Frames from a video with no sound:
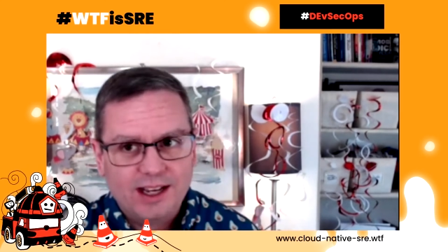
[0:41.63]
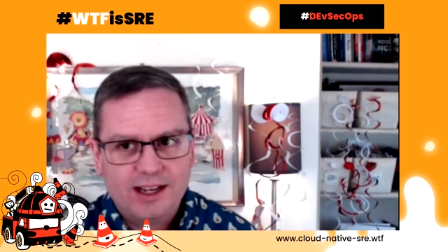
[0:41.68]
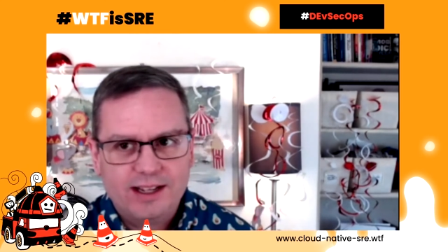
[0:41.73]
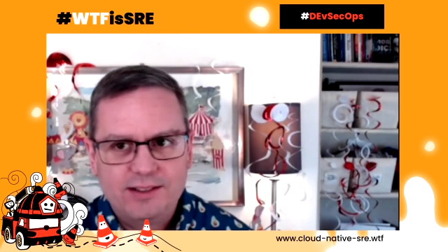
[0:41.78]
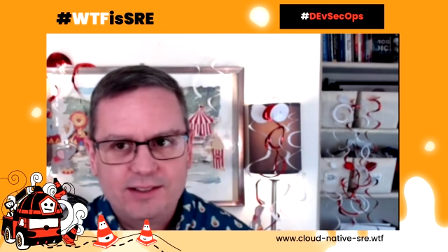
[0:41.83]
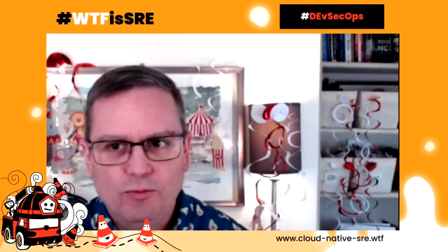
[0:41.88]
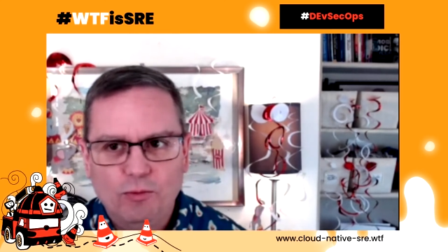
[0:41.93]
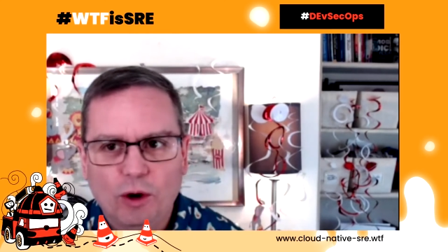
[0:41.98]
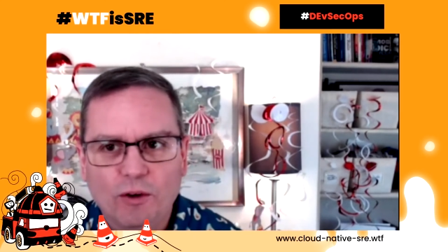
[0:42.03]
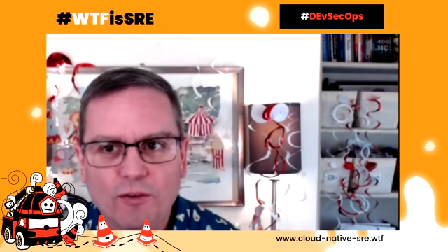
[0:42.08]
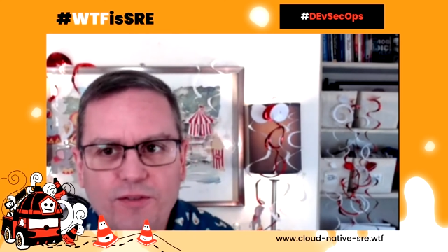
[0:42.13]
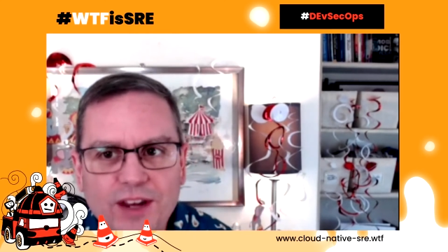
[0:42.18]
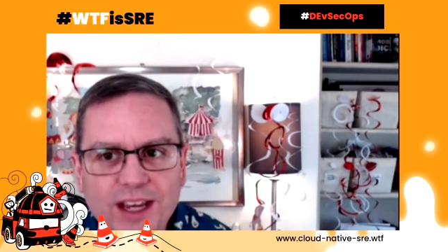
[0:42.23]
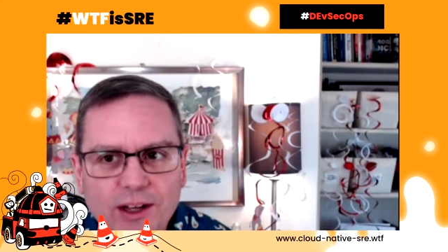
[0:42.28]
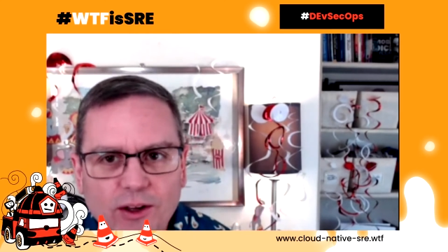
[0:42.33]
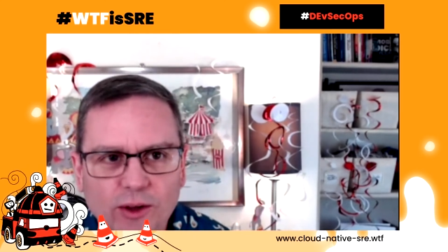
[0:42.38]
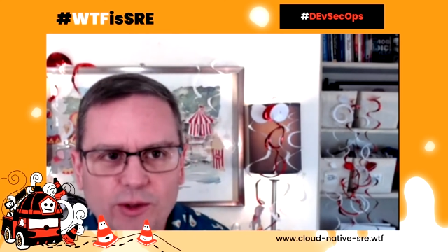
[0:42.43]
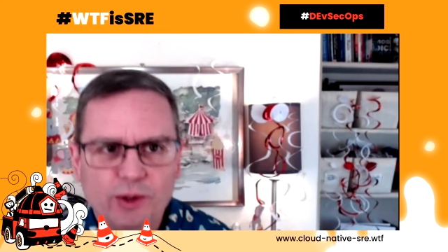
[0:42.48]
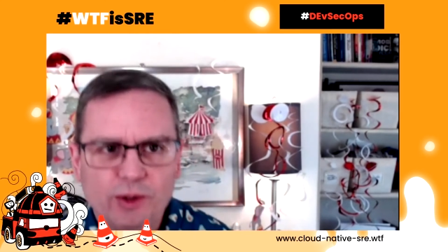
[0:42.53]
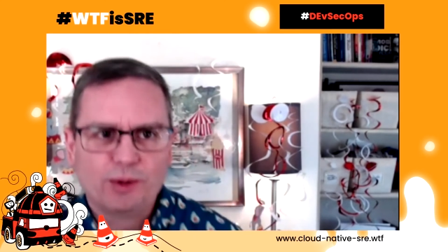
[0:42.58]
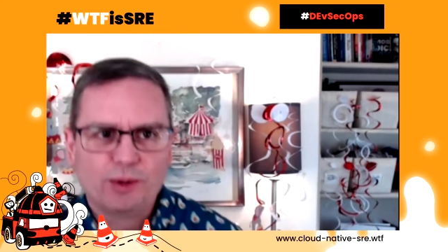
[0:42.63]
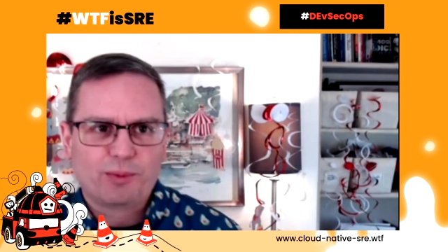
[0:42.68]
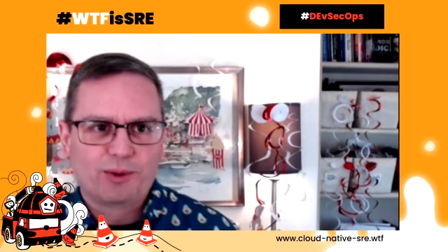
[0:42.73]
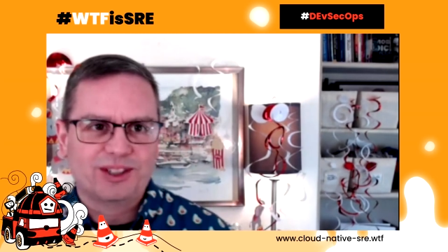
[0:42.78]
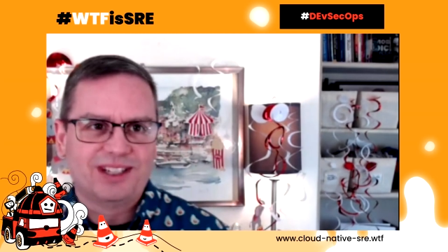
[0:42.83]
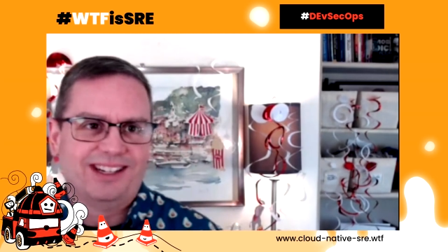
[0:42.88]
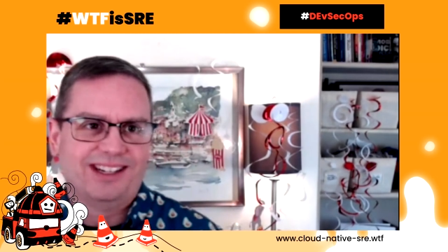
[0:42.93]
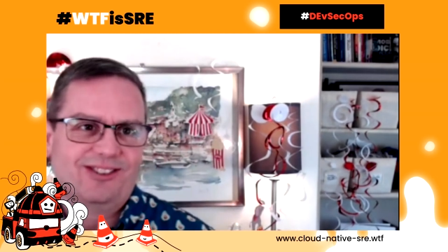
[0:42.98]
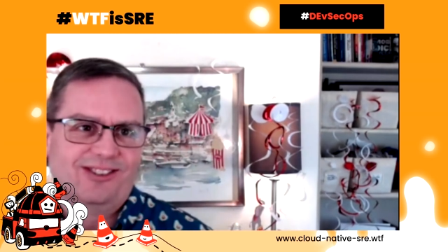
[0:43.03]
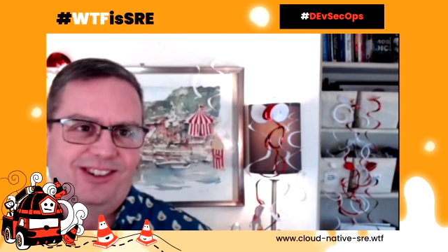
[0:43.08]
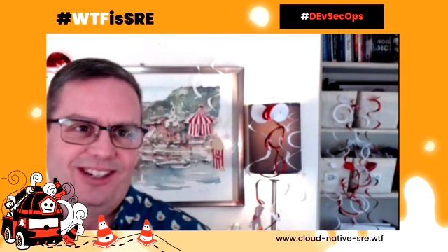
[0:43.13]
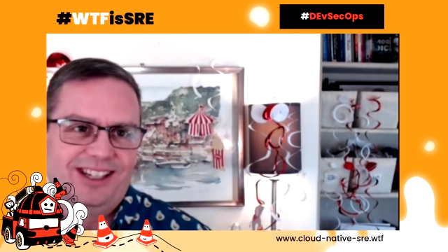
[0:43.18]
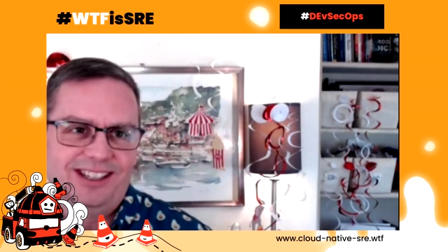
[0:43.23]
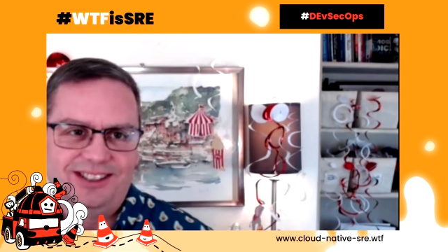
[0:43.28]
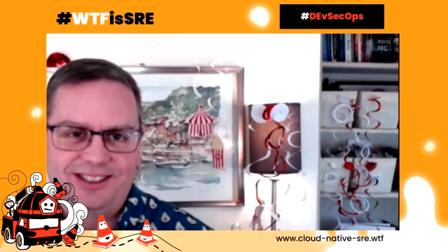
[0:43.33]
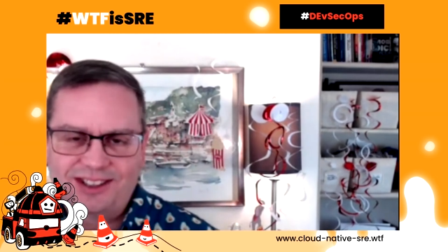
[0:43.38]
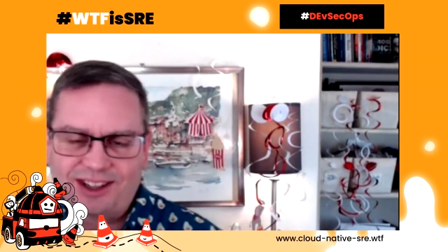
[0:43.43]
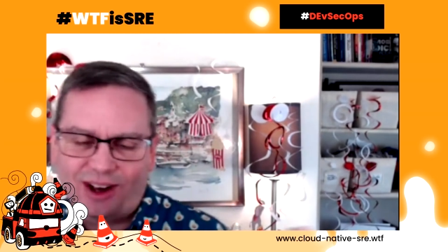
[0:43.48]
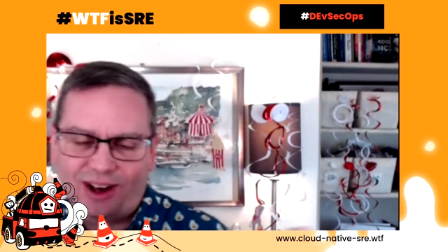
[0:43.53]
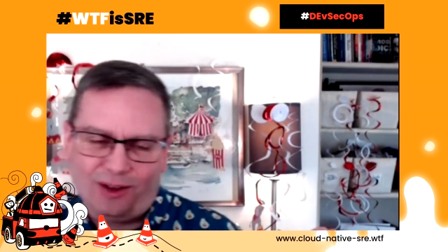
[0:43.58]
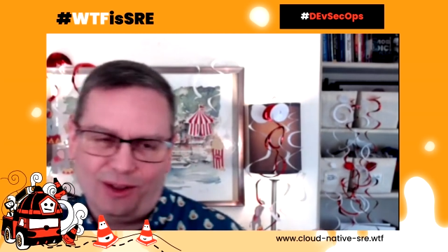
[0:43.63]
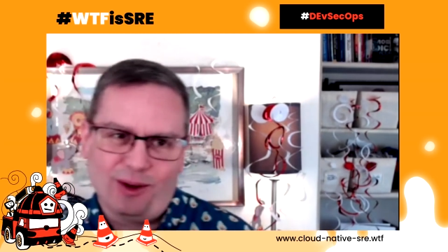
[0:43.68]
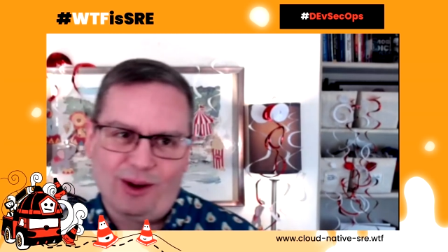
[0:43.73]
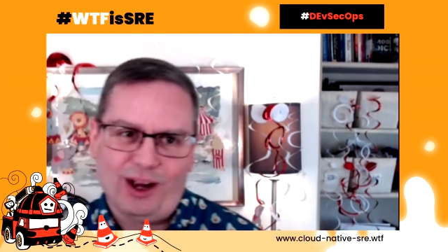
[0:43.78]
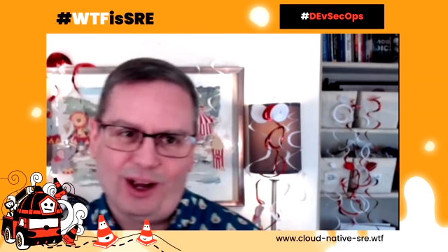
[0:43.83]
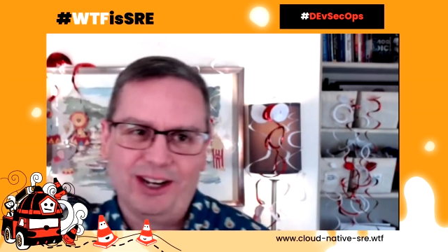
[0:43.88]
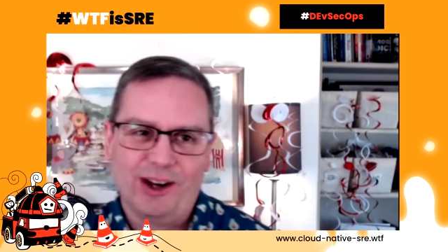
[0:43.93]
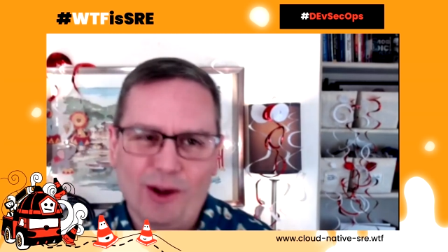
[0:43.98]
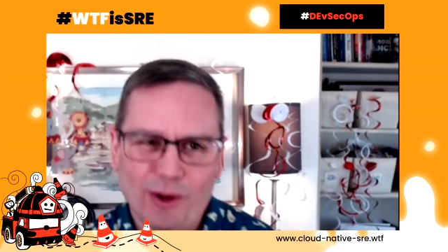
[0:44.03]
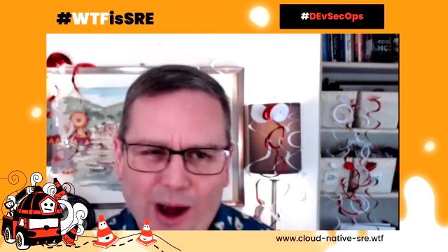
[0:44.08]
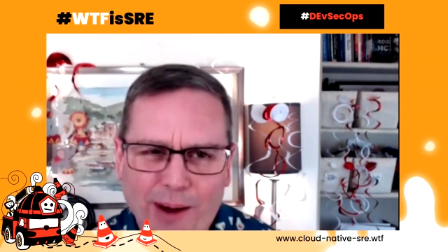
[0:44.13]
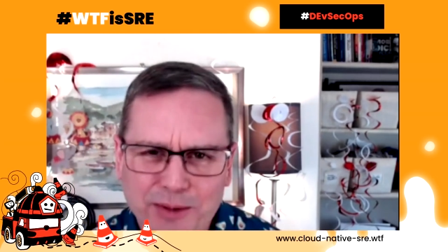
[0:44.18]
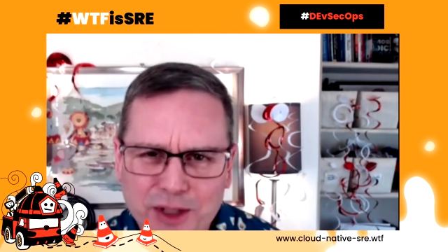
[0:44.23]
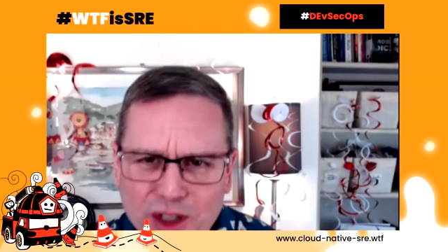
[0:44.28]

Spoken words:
reveal who the presenter is, although I'm